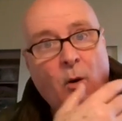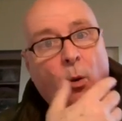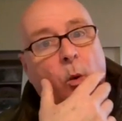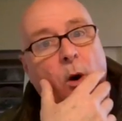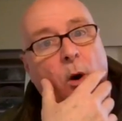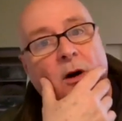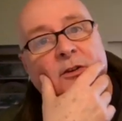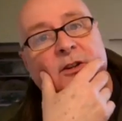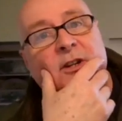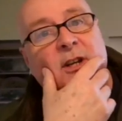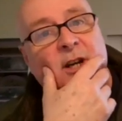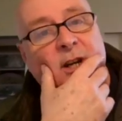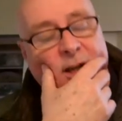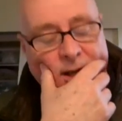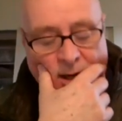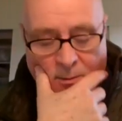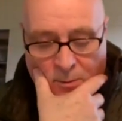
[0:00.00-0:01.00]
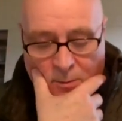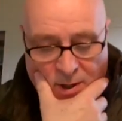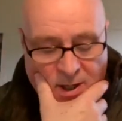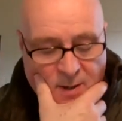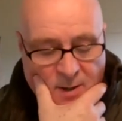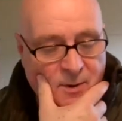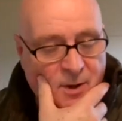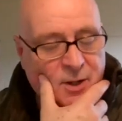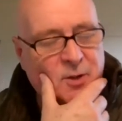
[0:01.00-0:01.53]
wander
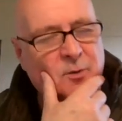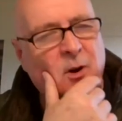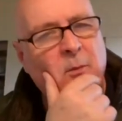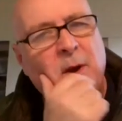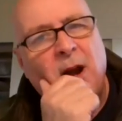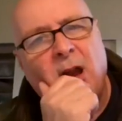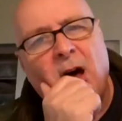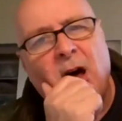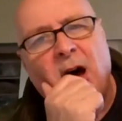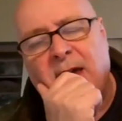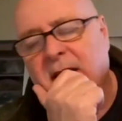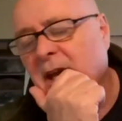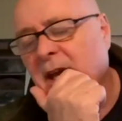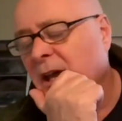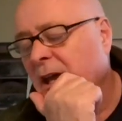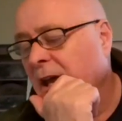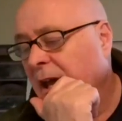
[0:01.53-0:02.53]
pretty much where we like,